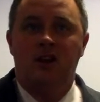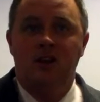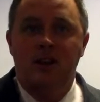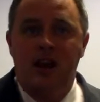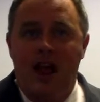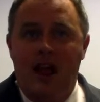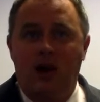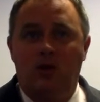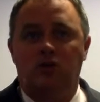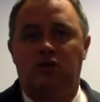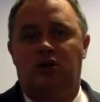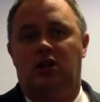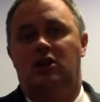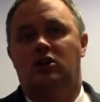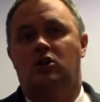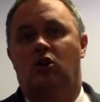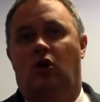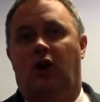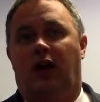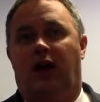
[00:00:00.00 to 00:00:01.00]
now
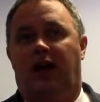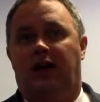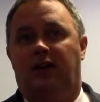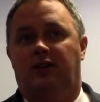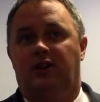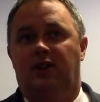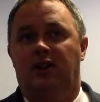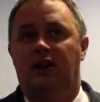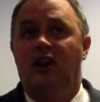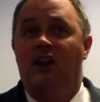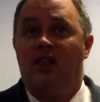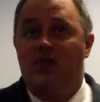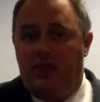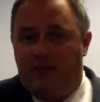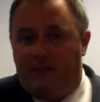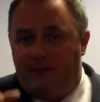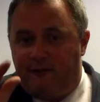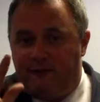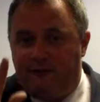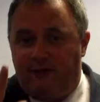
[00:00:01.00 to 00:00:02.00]
to look at
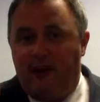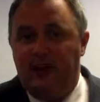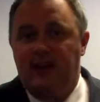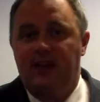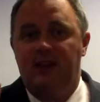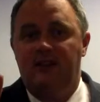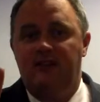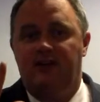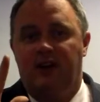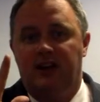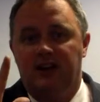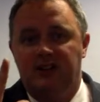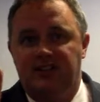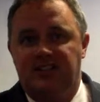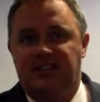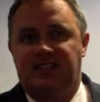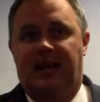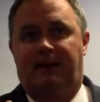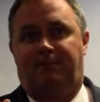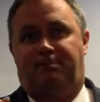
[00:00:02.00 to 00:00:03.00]
the 5
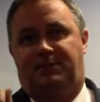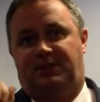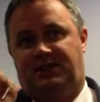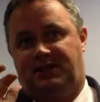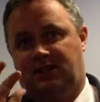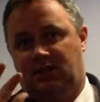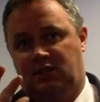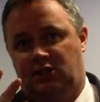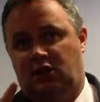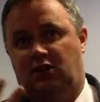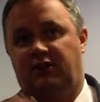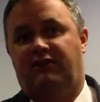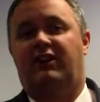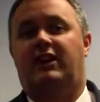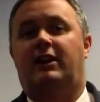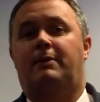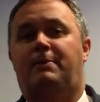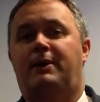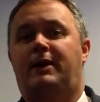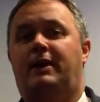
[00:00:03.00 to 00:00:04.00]
steps to
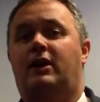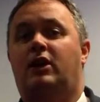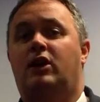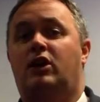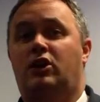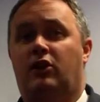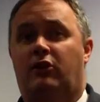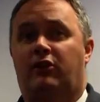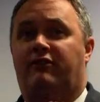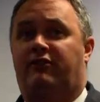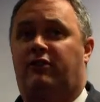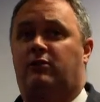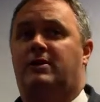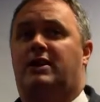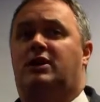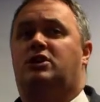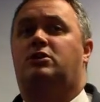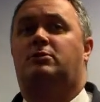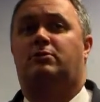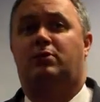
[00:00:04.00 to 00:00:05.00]
developing your
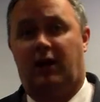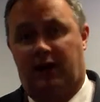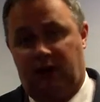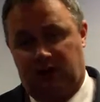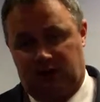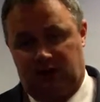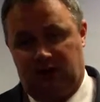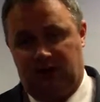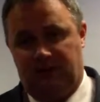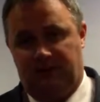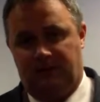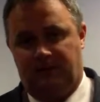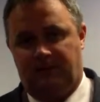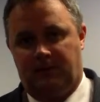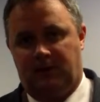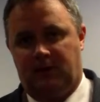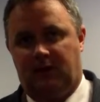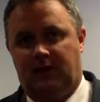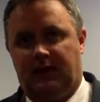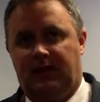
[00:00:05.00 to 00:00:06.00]
information product.
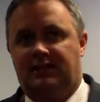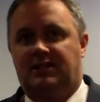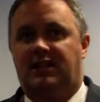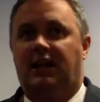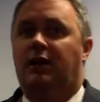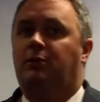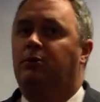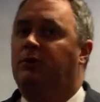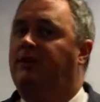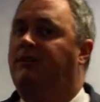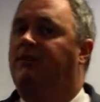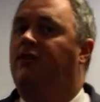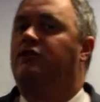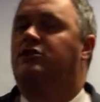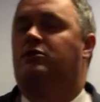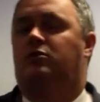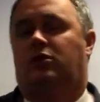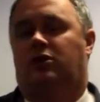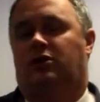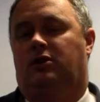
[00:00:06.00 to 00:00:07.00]
Let's start with the
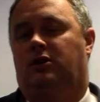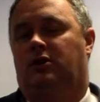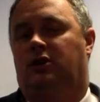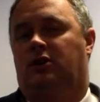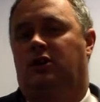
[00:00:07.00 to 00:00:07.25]
first one.